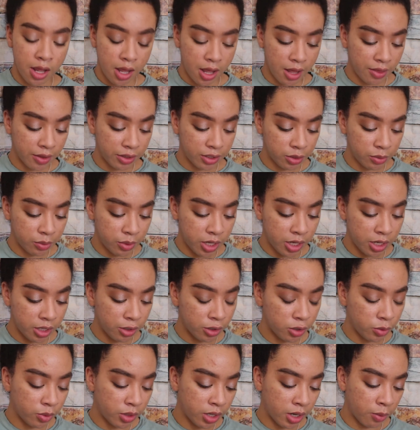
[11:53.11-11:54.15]
And this is what I
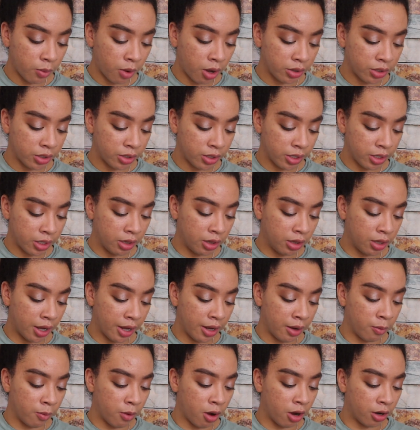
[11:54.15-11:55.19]
use when I want just like a
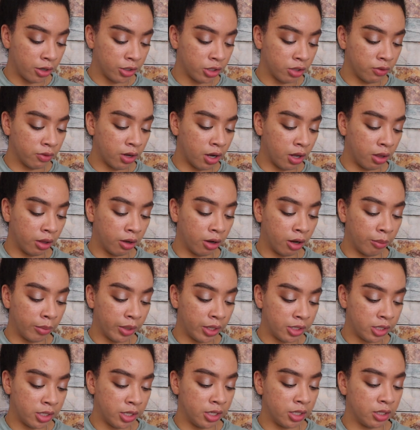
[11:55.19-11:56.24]
light wash of color on
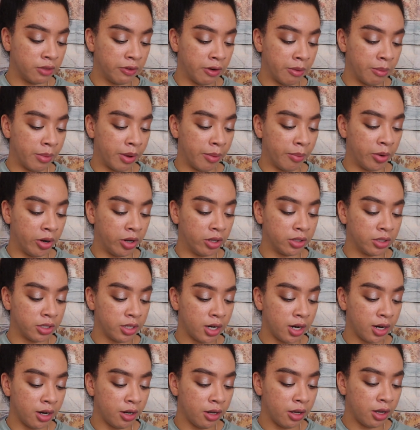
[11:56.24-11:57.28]
my cheeks from my
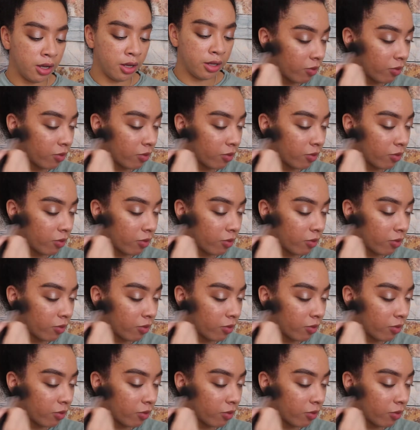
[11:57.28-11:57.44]
bronzer.